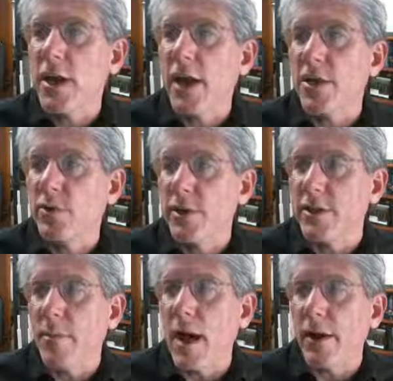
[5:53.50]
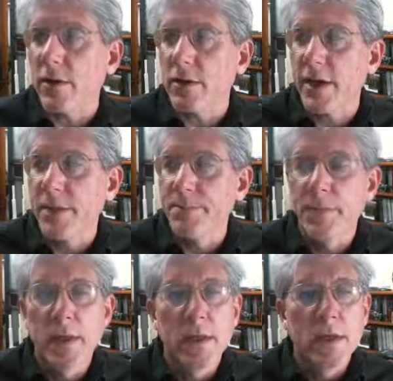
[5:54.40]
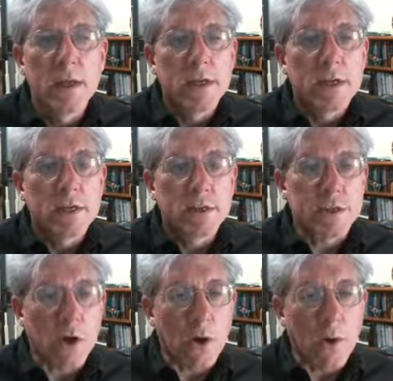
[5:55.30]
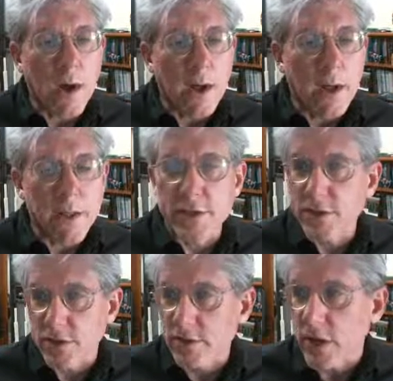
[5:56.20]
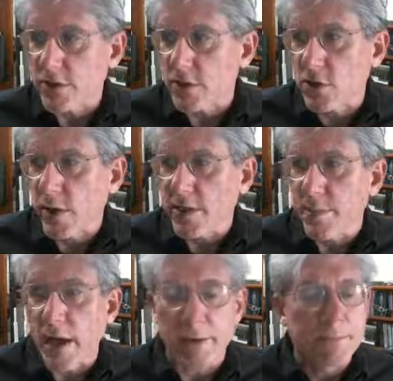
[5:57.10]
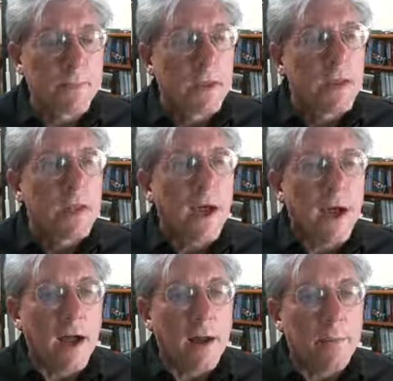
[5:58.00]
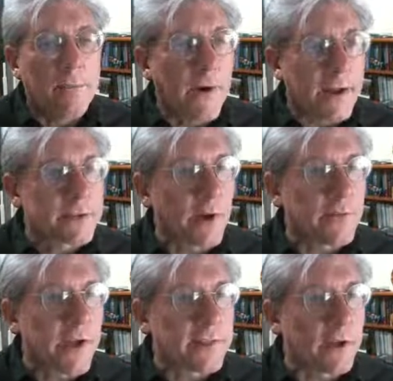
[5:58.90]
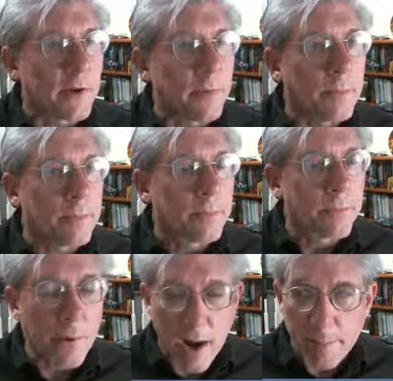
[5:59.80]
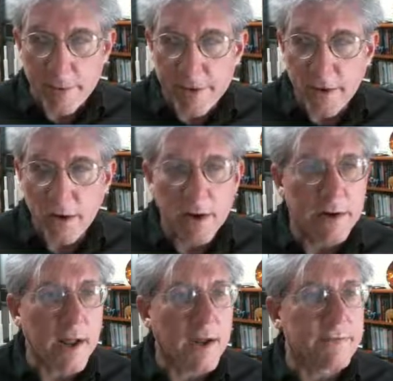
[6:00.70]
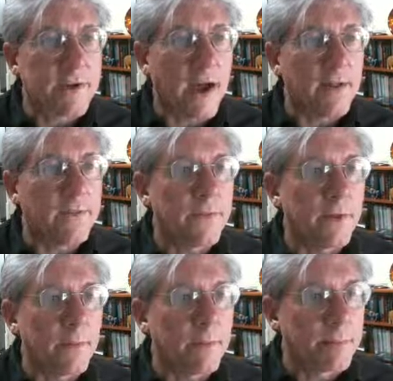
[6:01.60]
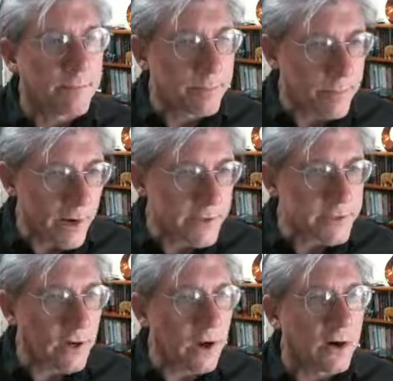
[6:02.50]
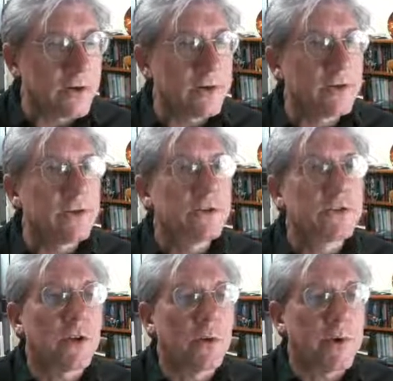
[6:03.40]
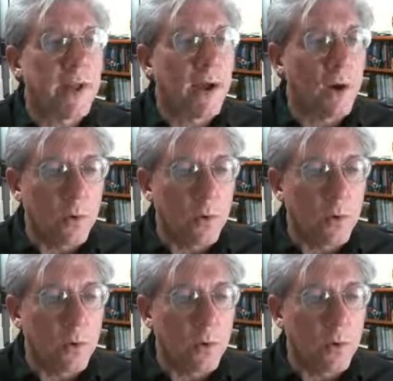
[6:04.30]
how do you create the model, okay? So I'll just create the model. Fine, so I've got the property card, I've got the bronze card, so now